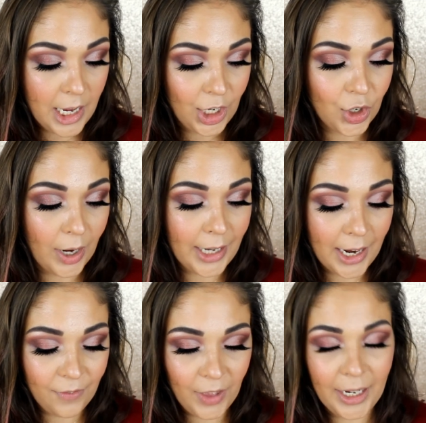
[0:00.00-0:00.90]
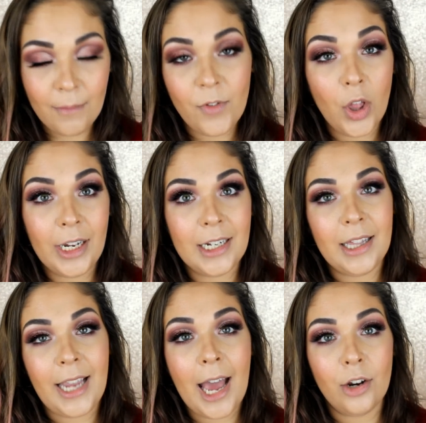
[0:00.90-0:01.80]
You know, I kind of feel like I'm falling into
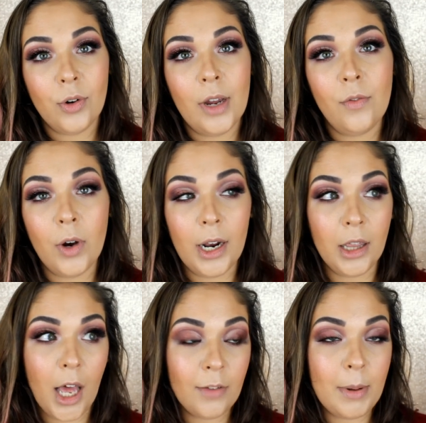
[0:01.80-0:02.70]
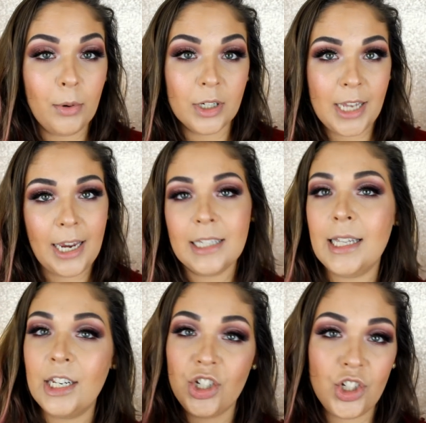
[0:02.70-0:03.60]
the category of what a lot of people are saying is
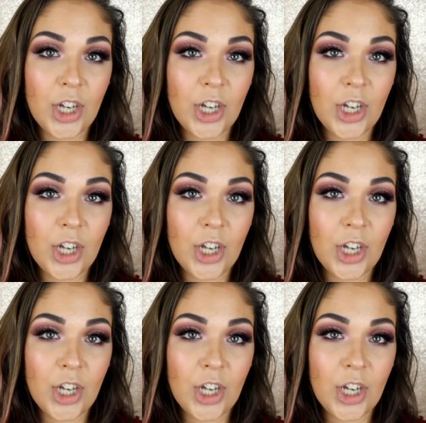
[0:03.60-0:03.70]
that it's